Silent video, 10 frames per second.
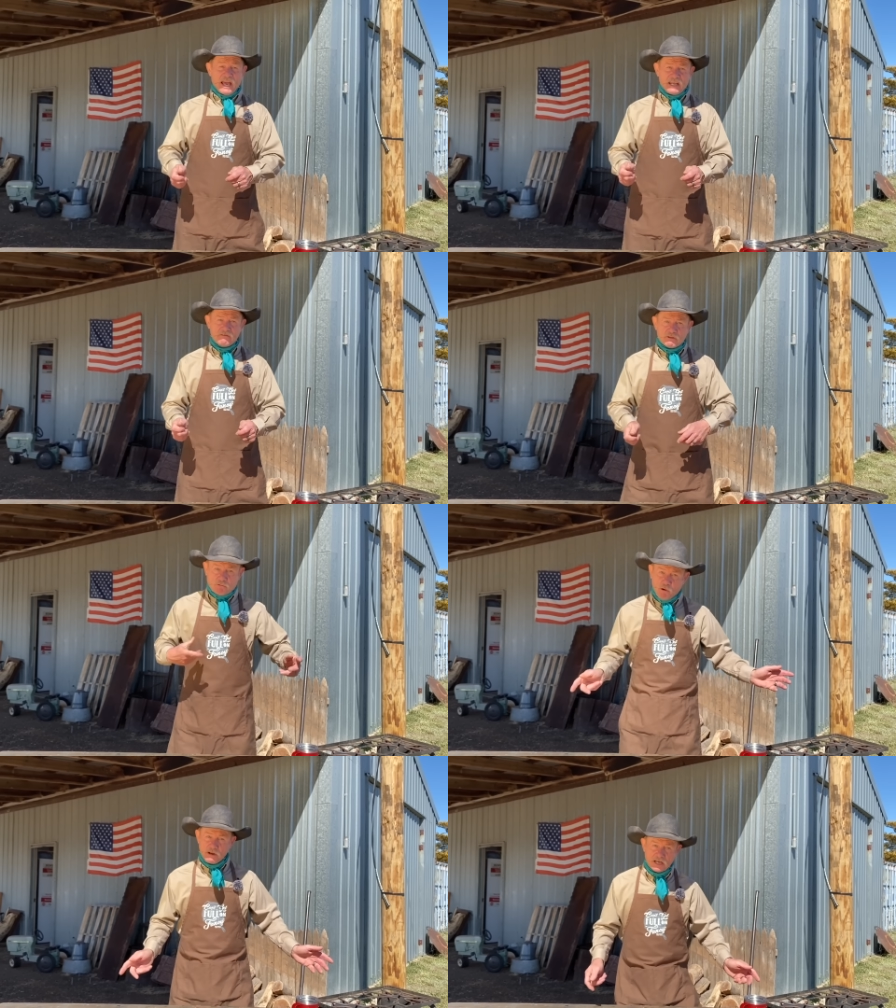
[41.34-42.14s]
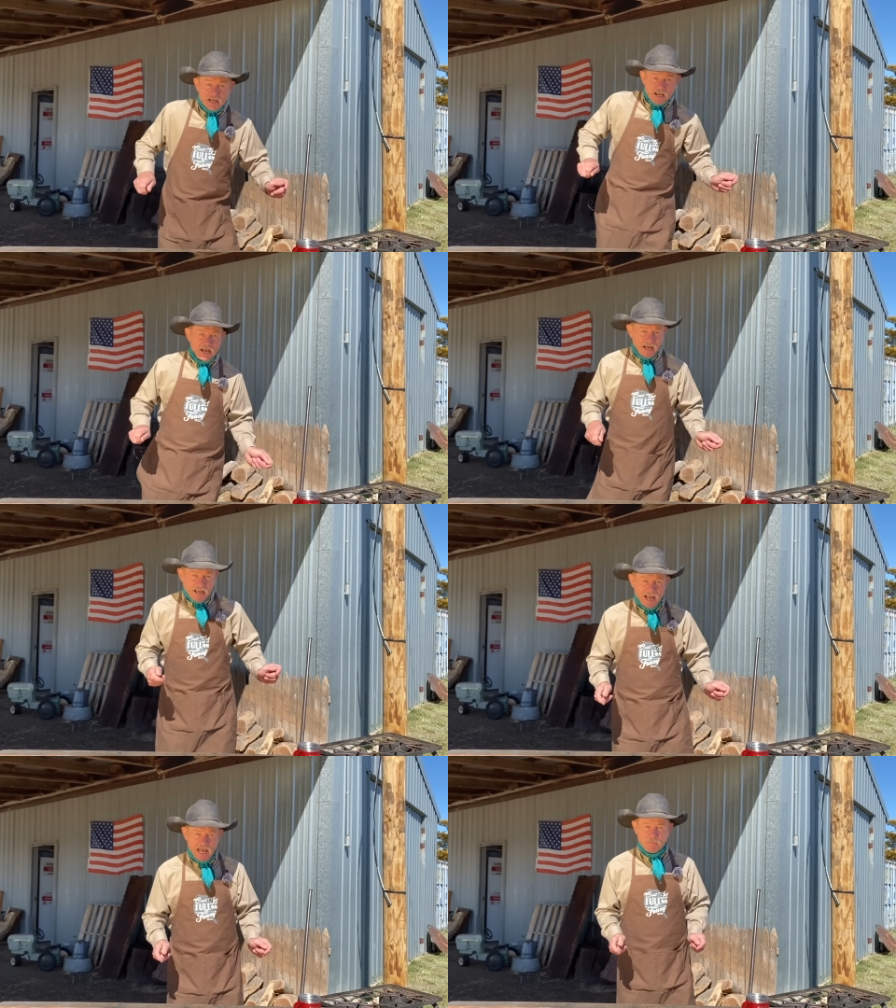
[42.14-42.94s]
and even throw in a
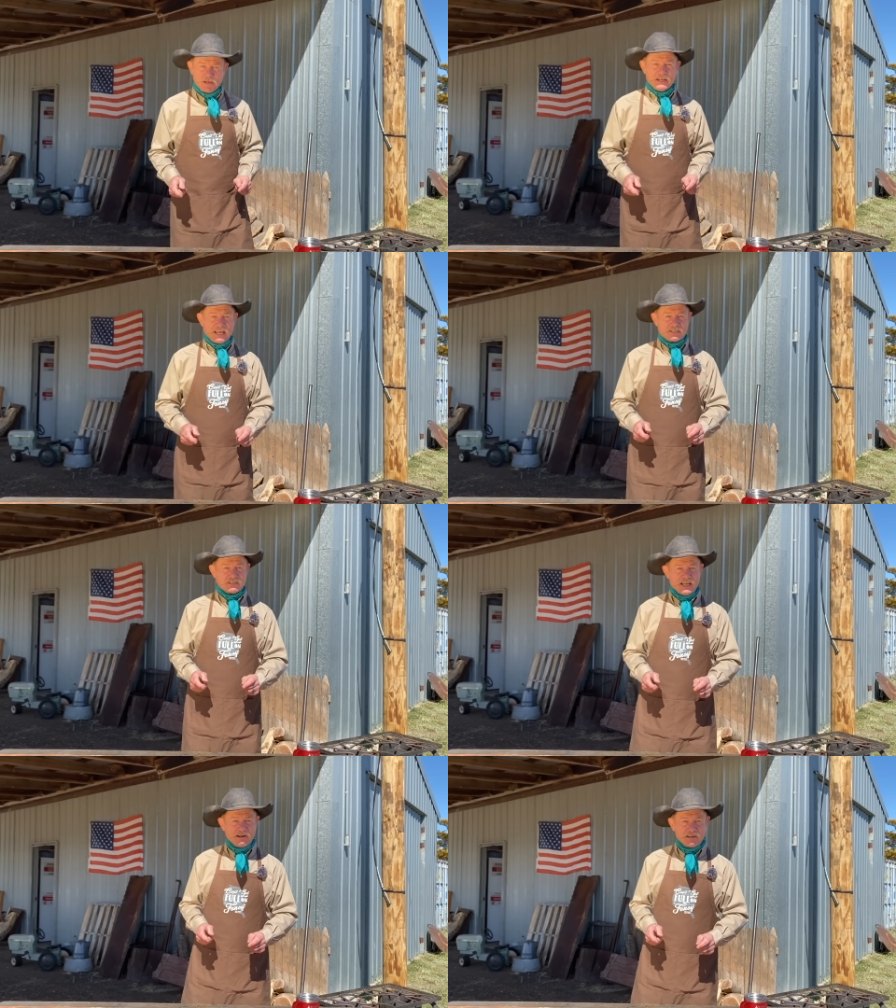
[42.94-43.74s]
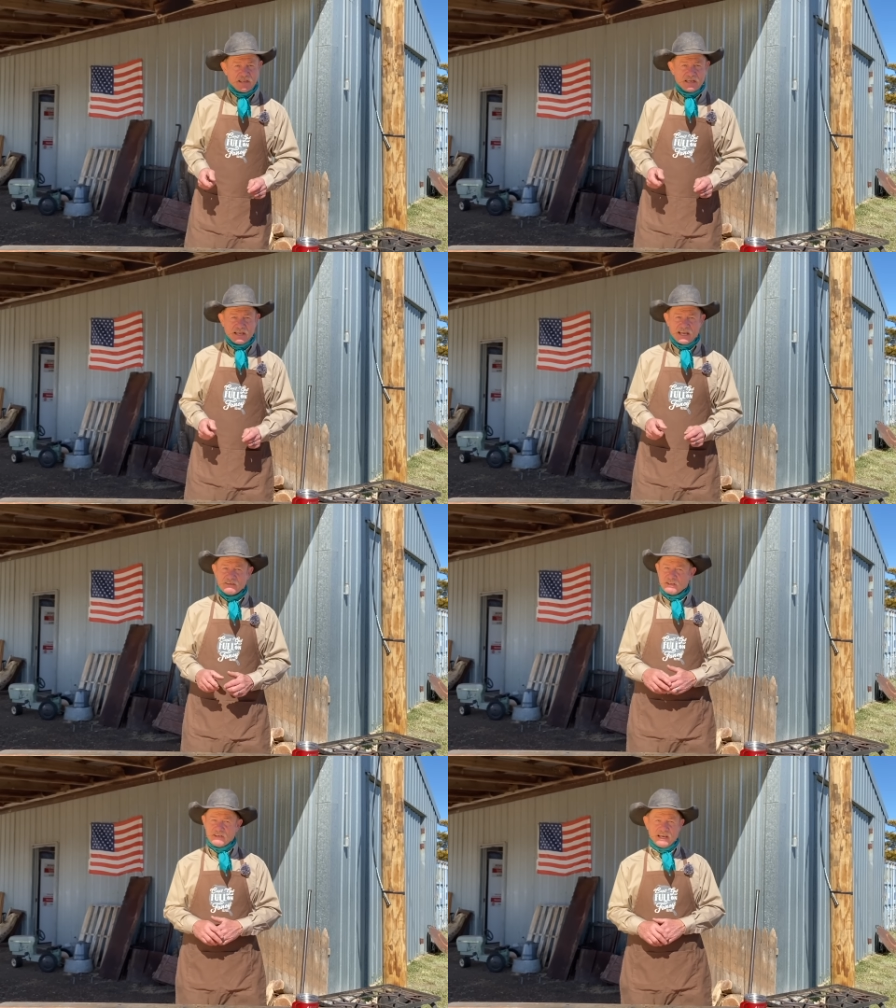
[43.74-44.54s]
happy dance now and then.
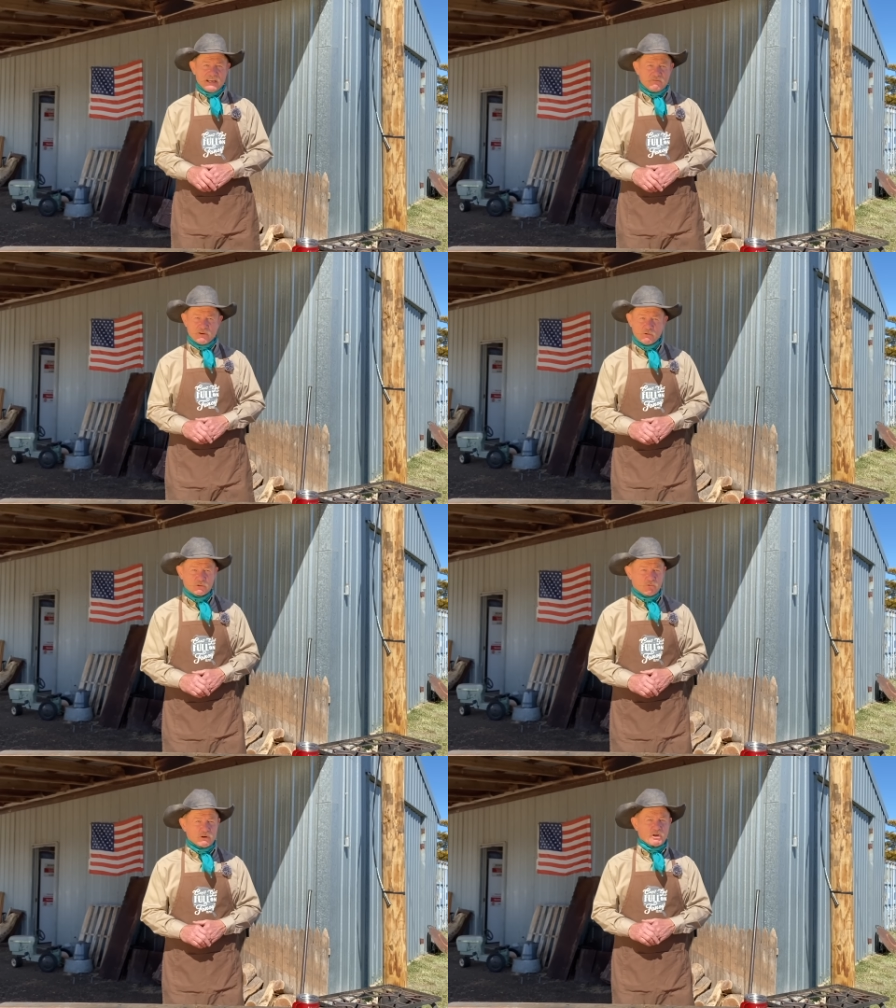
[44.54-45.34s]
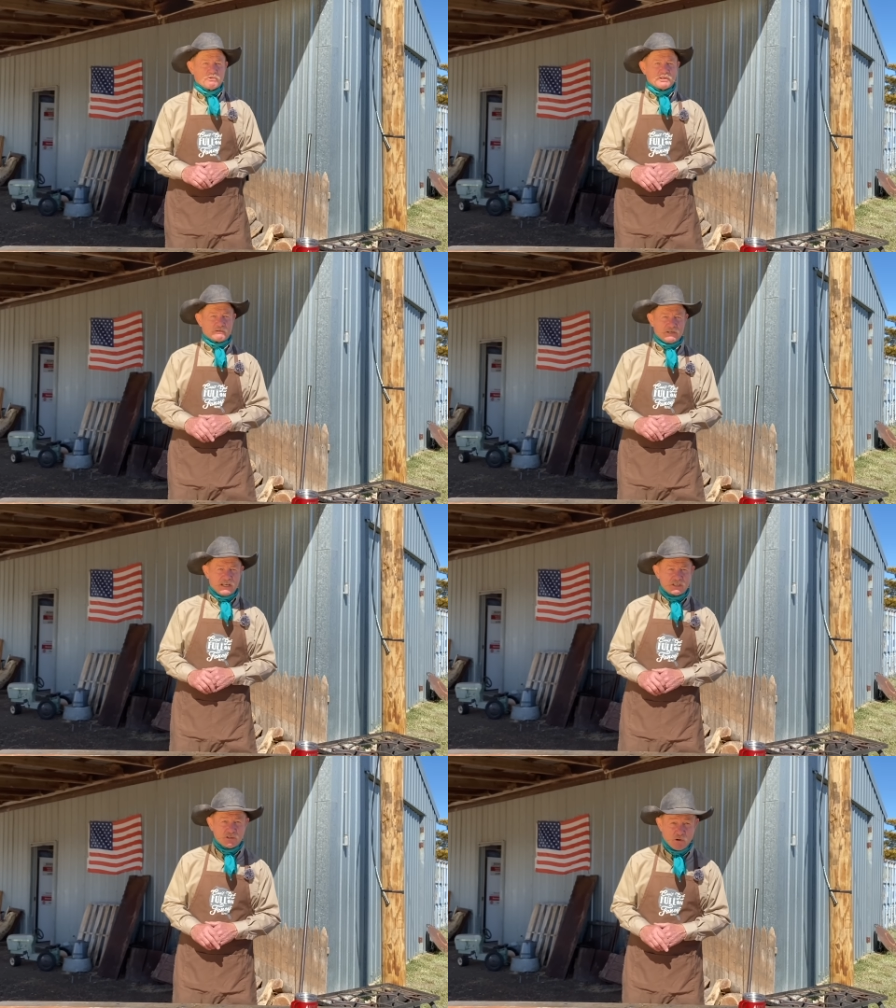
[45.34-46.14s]
And today, folks, we're going
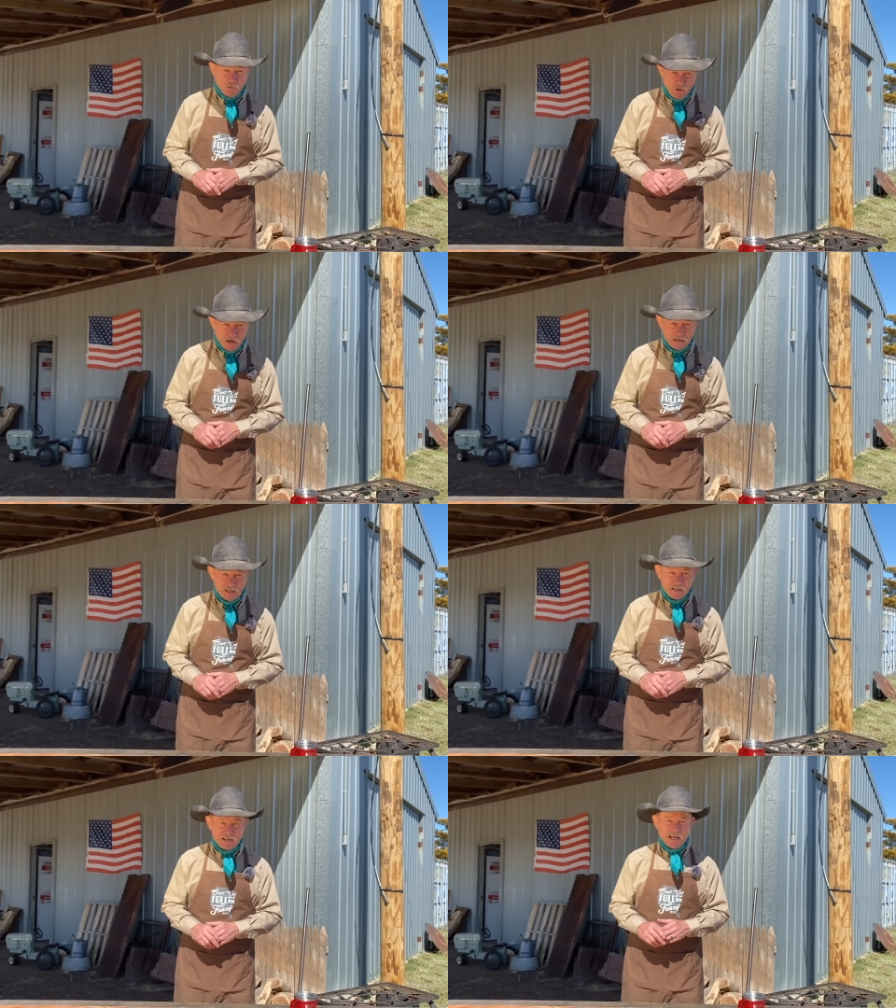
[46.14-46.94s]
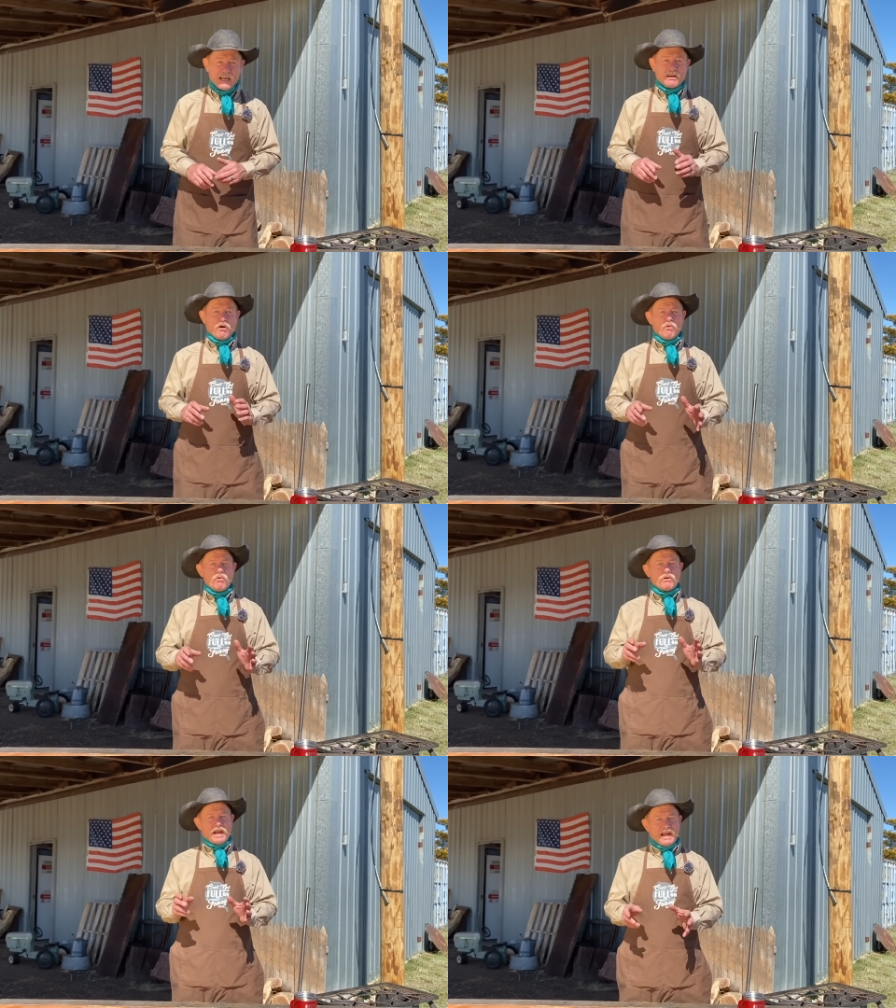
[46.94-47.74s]
traditional what? An
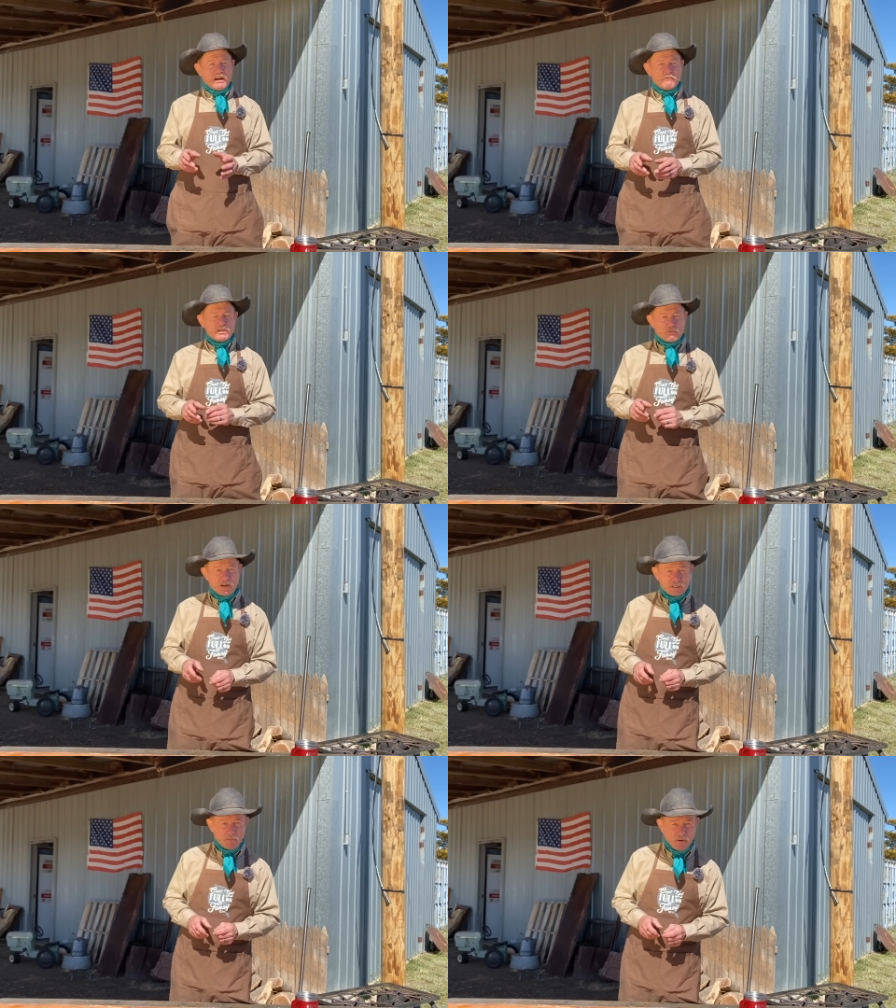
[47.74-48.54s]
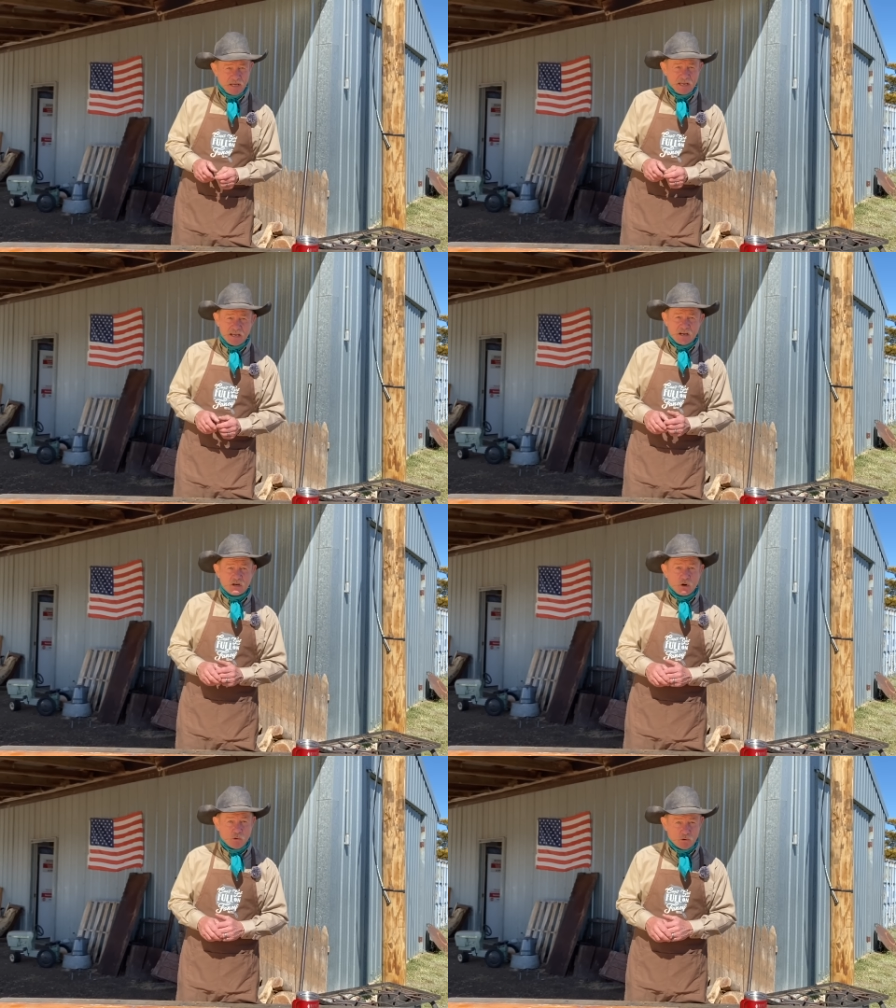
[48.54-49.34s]
old Irish recipe,
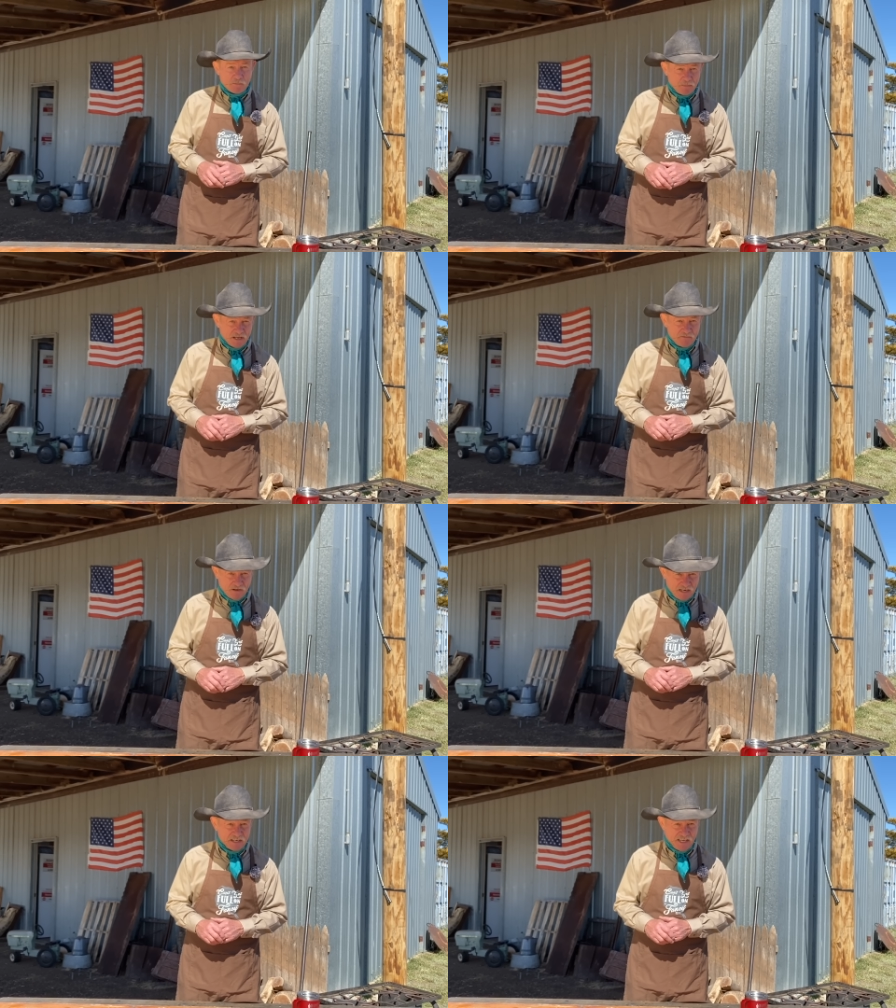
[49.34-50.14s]
corned beef and